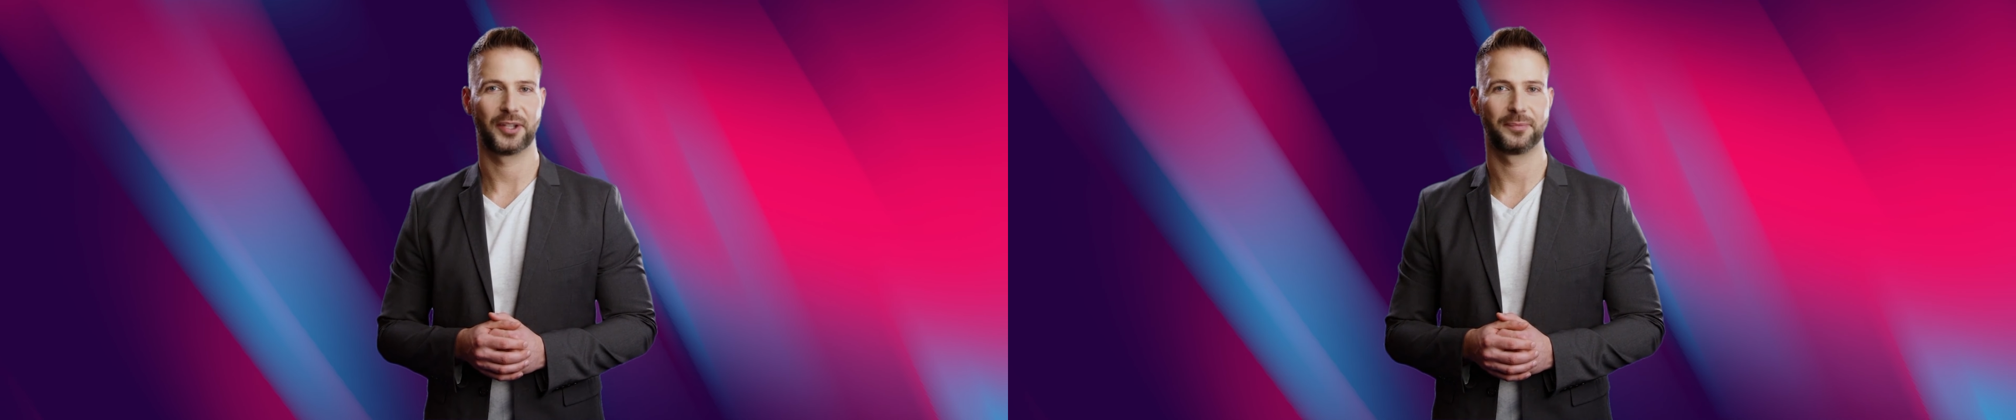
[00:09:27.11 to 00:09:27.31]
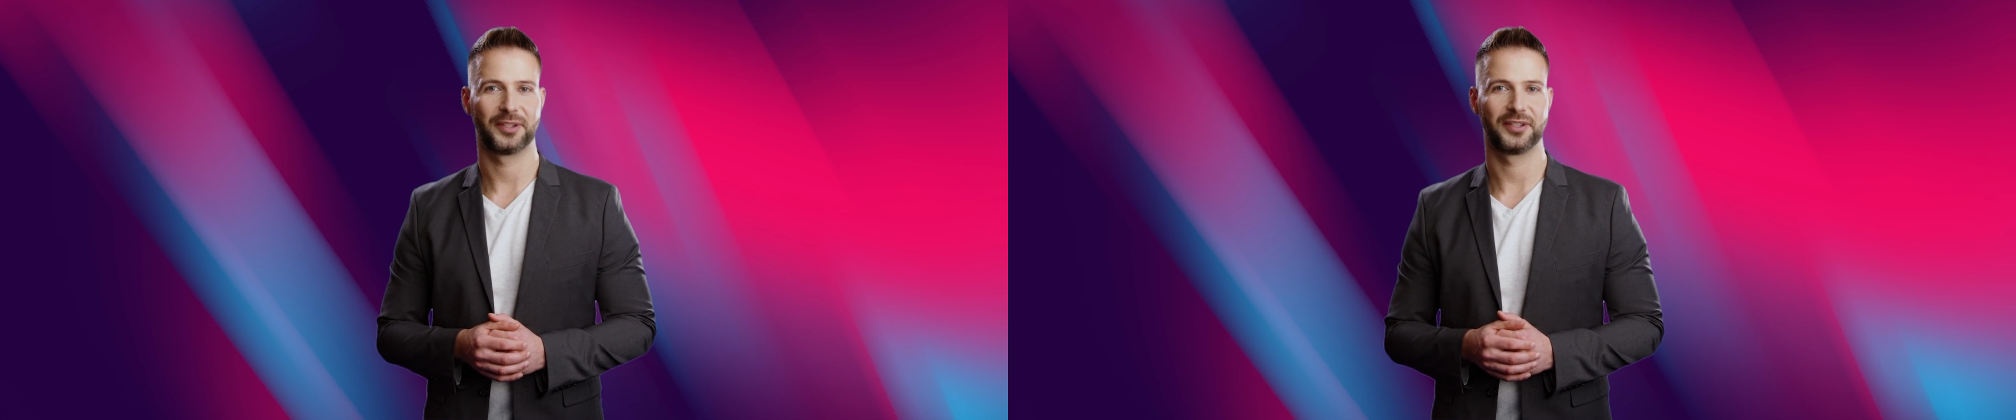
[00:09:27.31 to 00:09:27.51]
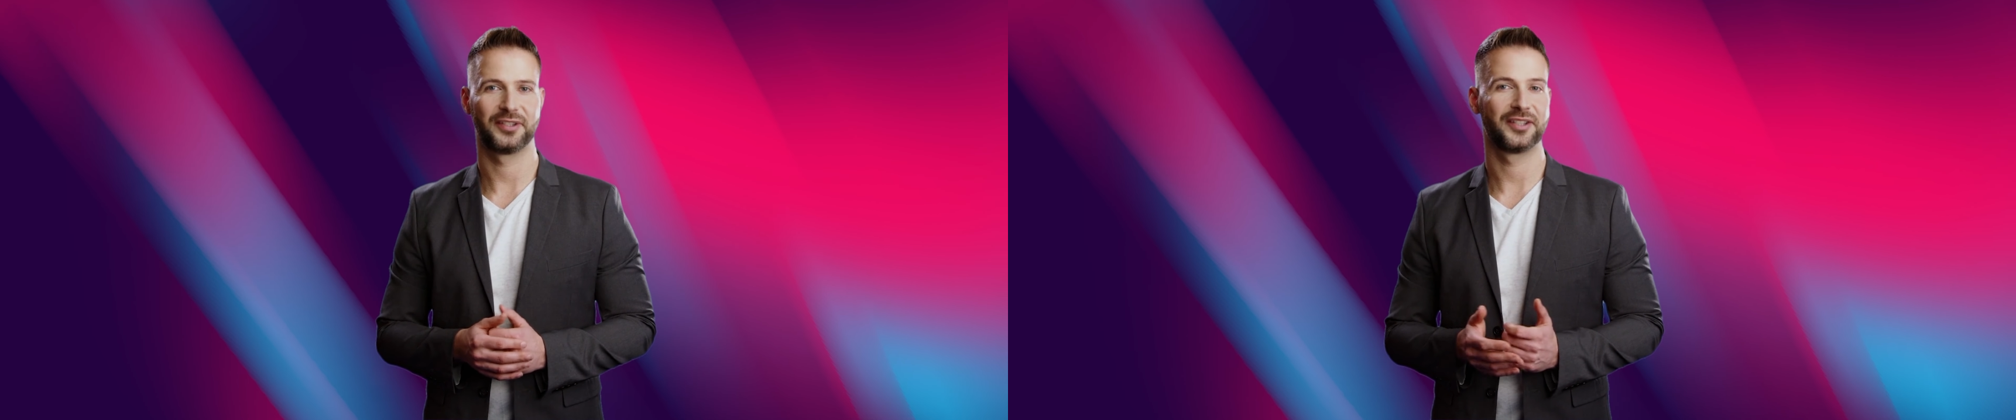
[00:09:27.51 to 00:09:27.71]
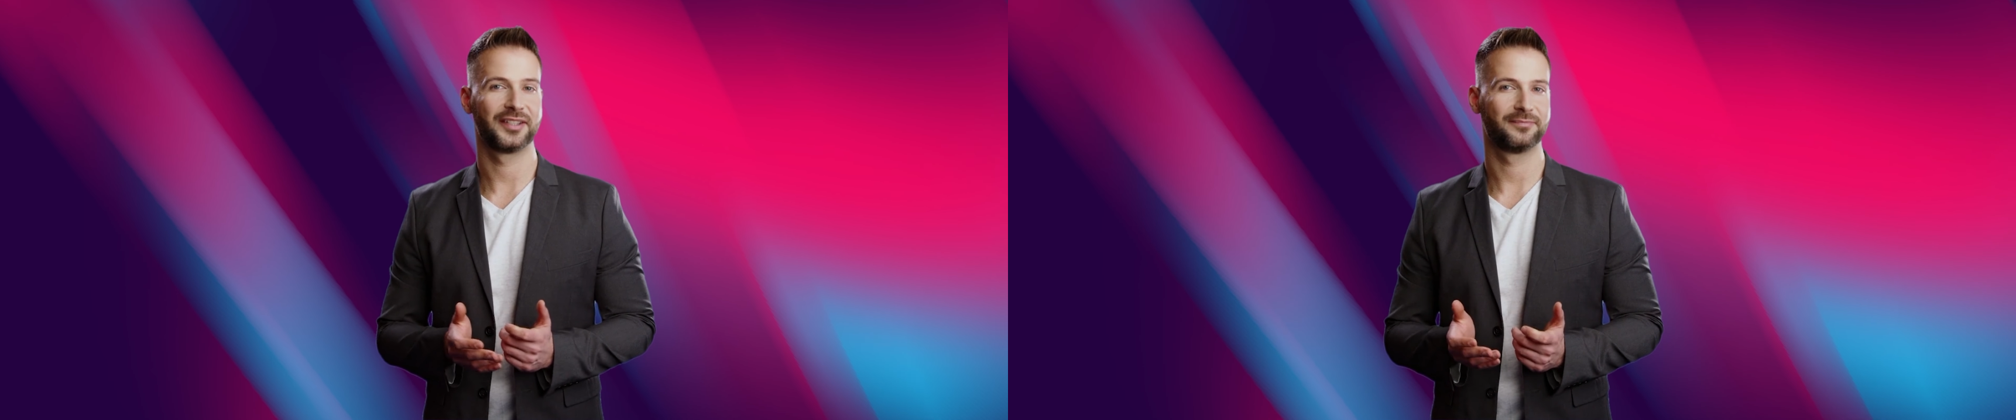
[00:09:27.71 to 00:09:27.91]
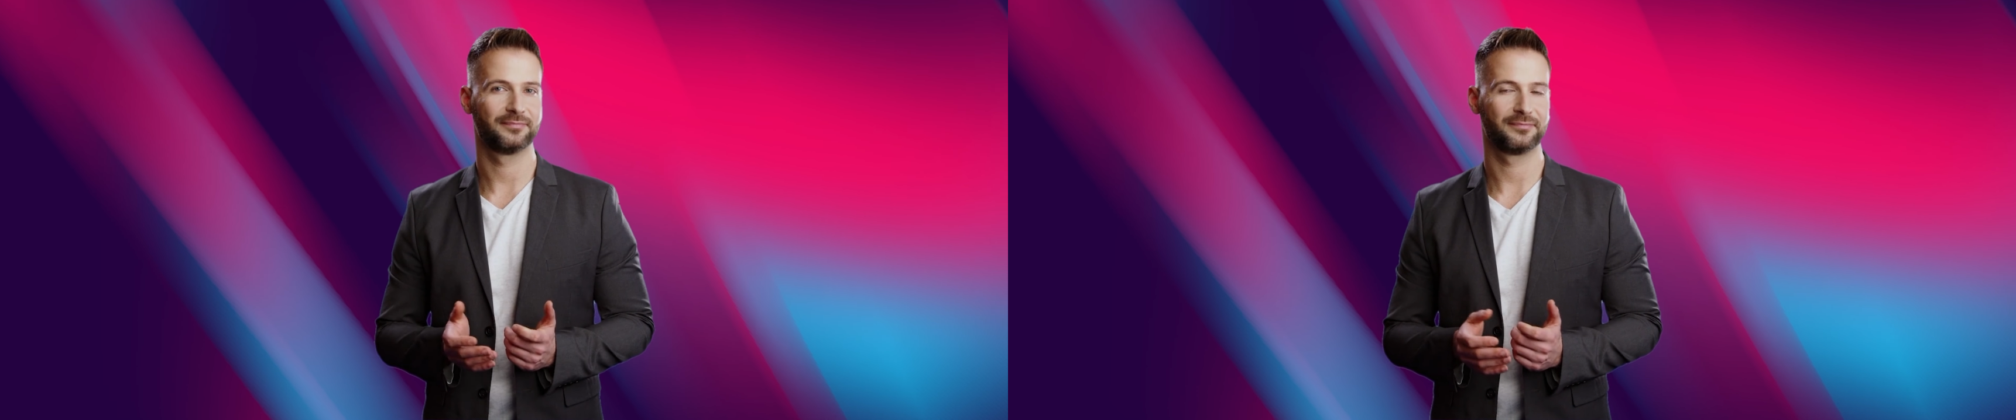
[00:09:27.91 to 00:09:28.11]
and
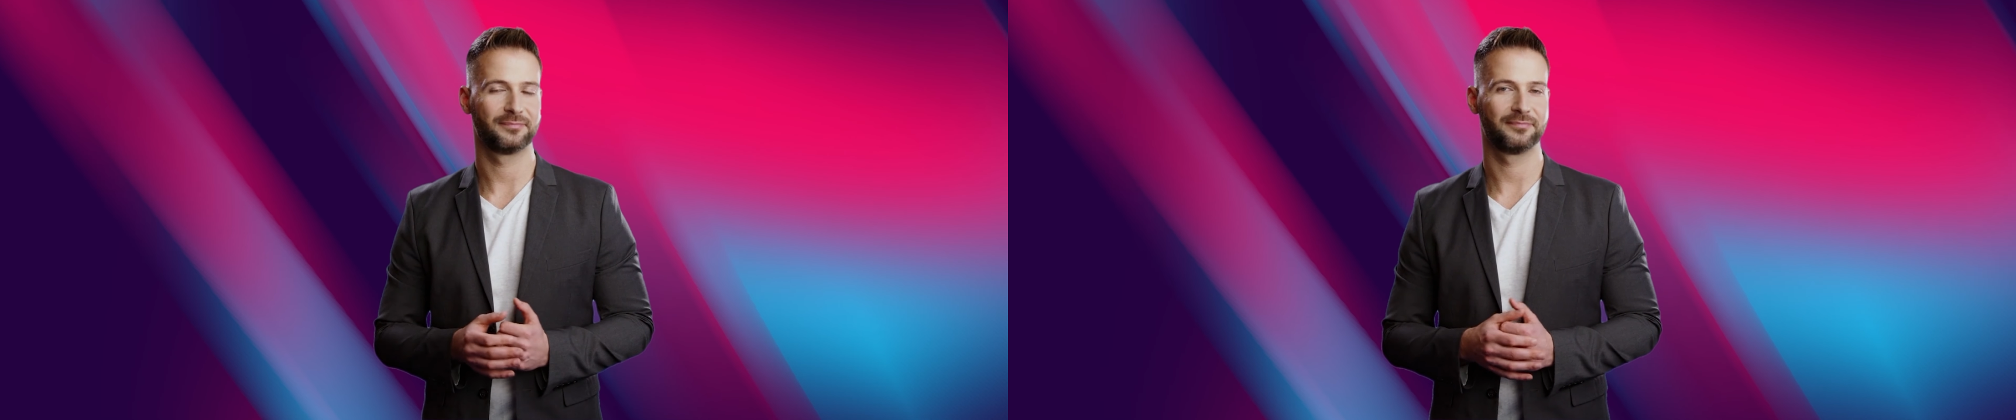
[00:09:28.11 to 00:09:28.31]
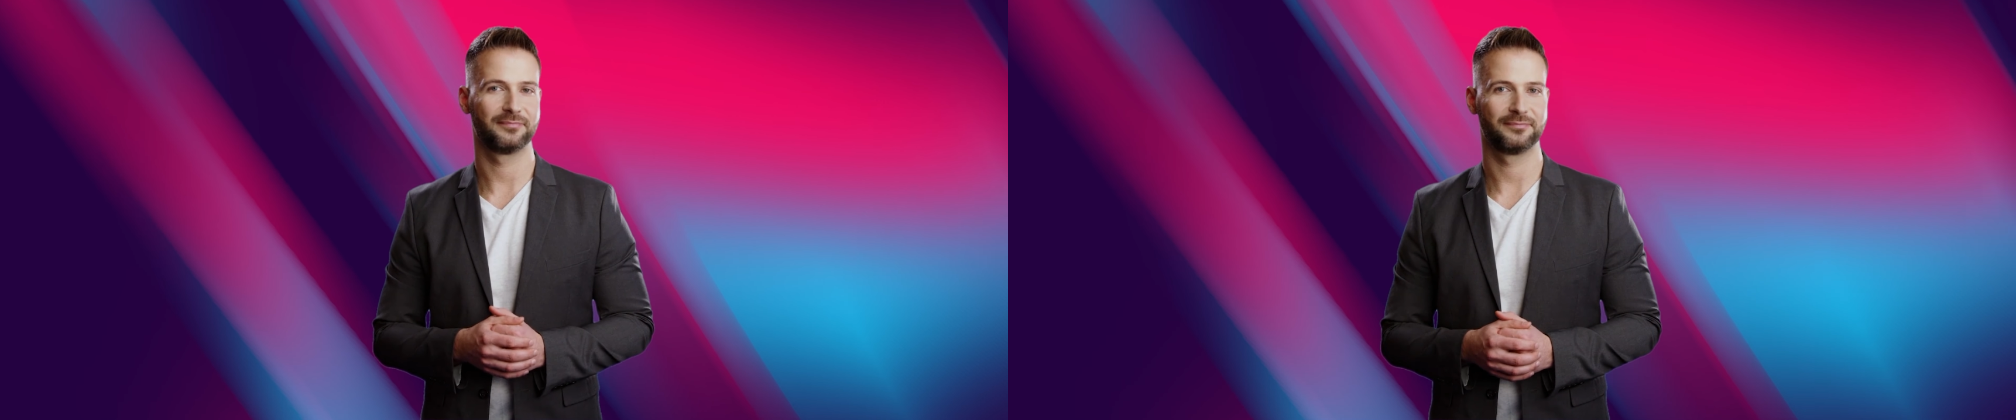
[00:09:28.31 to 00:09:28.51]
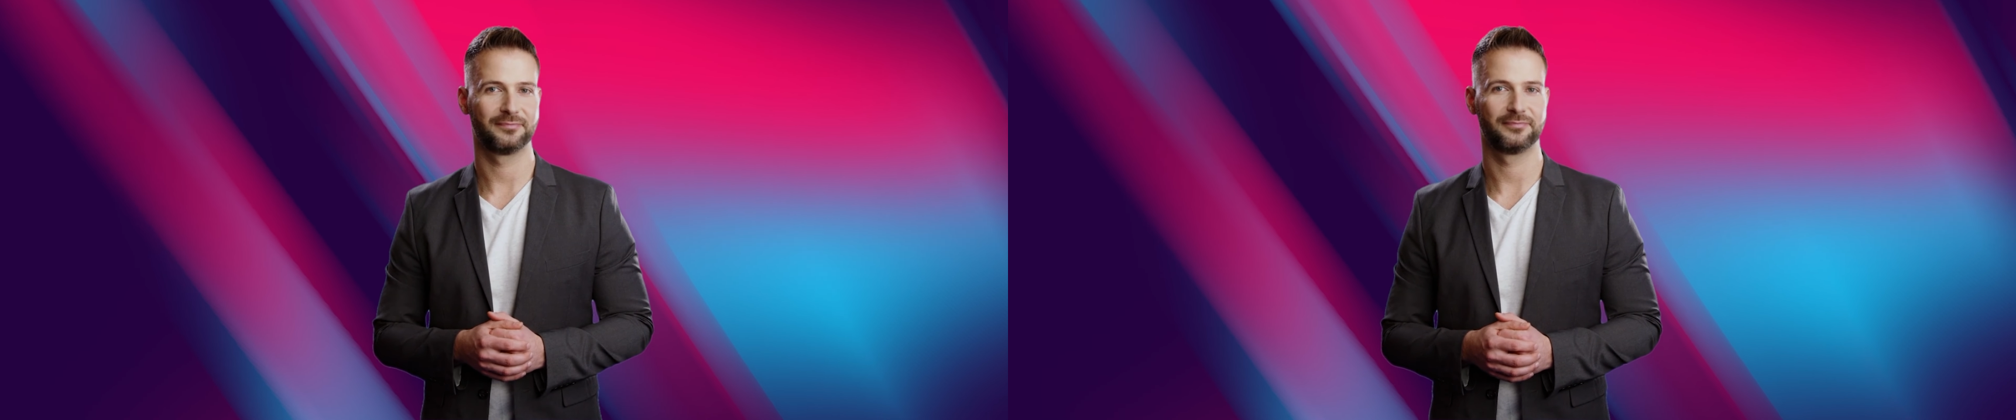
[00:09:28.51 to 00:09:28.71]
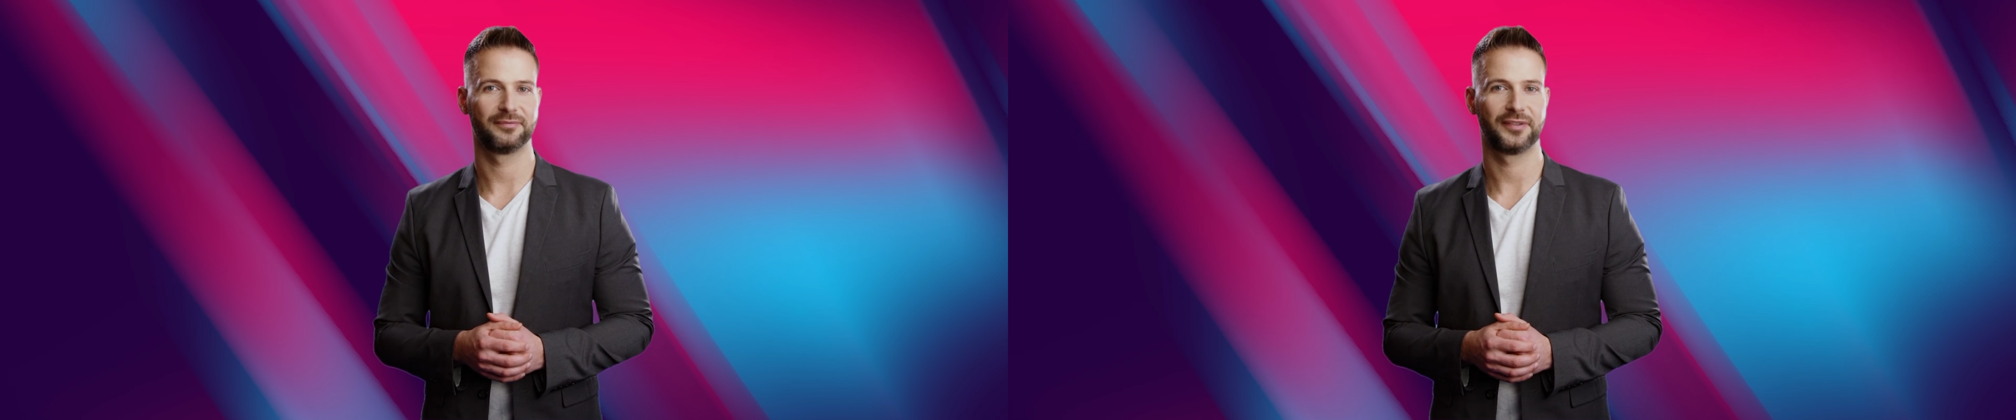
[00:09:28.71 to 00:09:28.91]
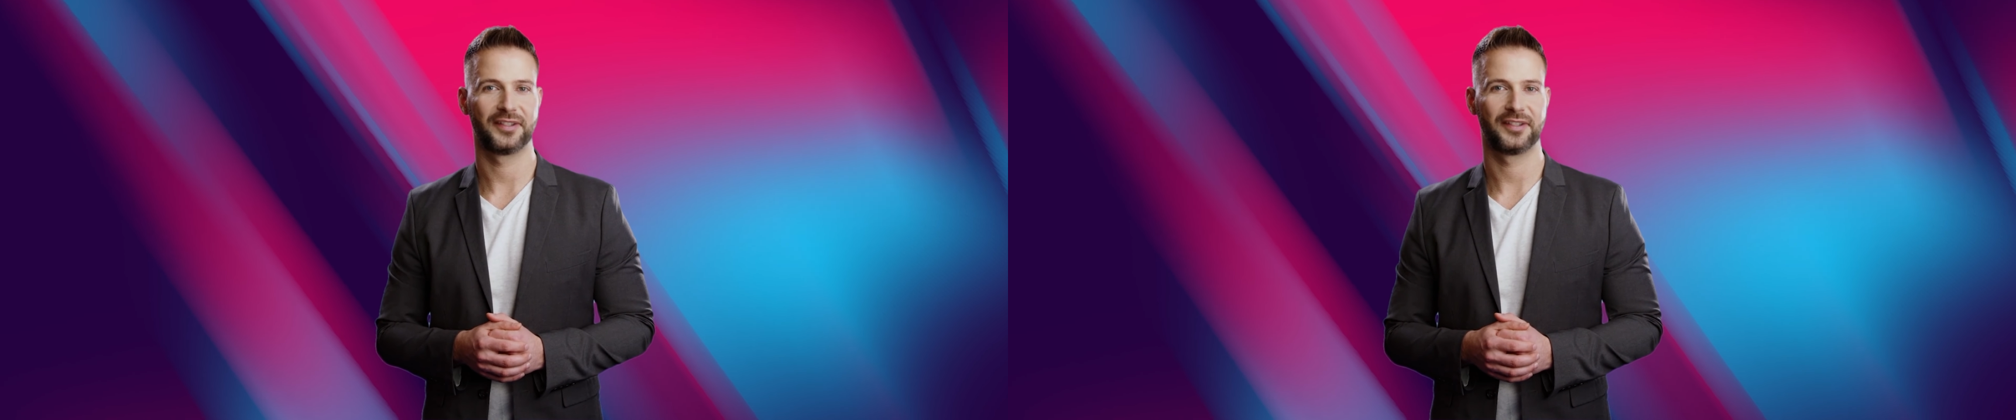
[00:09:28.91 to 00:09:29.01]
fantasy. The